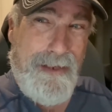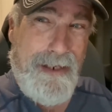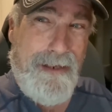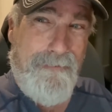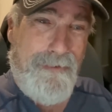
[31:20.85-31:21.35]

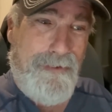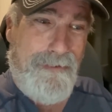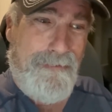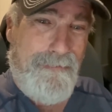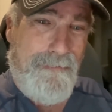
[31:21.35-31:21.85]
have.
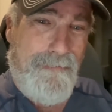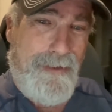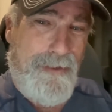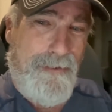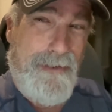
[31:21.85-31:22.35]
Uh,
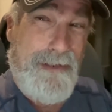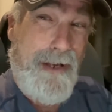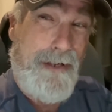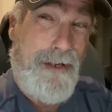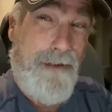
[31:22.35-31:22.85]
you know, we
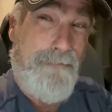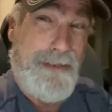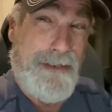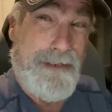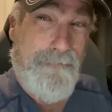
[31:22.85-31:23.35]
had a
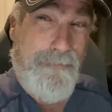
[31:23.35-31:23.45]
conversation